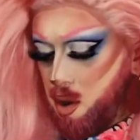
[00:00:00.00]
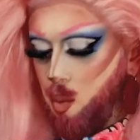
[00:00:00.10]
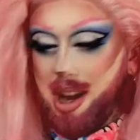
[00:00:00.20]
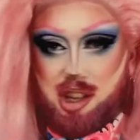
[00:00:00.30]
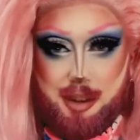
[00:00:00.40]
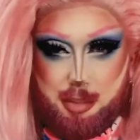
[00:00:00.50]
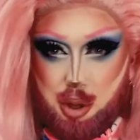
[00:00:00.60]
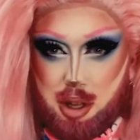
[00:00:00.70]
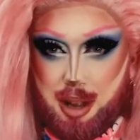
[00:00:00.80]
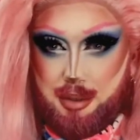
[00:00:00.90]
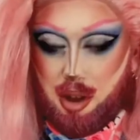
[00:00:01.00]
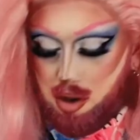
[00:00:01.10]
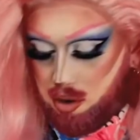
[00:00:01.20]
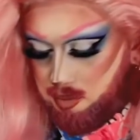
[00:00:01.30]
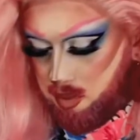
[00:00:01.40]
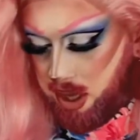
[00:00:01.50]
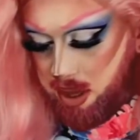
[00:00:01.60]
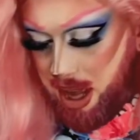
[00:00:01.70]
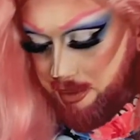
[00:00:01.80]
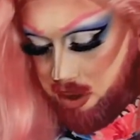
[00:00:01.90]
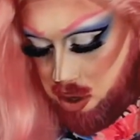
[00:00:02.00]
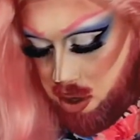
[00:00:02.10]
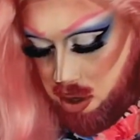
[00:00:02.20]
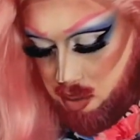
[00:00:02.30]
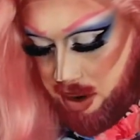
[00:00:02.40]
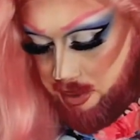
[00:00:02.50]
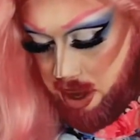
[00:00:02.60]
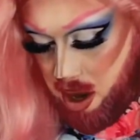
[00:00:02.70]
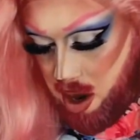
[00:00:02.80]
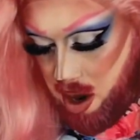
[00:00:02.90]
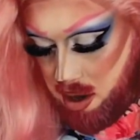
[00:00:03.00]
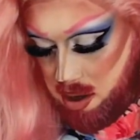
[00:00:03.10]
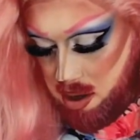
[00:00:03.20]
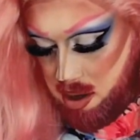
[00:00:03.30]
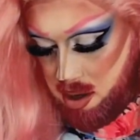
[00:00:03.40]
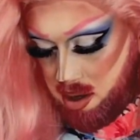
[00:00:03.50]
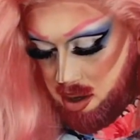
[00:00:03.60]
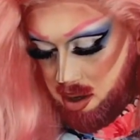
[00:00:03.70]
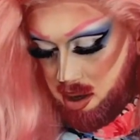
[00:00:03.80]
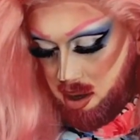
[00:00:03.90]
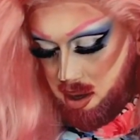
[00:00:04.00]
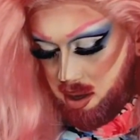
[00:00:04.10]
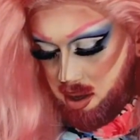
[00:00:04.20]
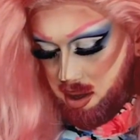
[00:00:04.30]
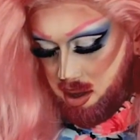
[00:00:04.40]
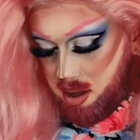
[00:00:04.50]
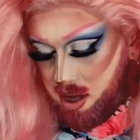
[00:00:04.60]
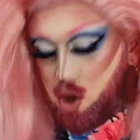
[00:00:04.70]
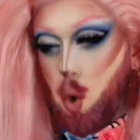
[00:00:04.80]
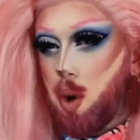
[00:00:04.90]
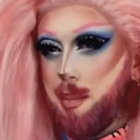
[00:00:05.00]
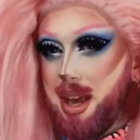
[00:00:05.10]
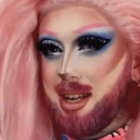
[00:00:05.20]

Why do you have blue gloves on, or like lavender, or whatever they are? They don't make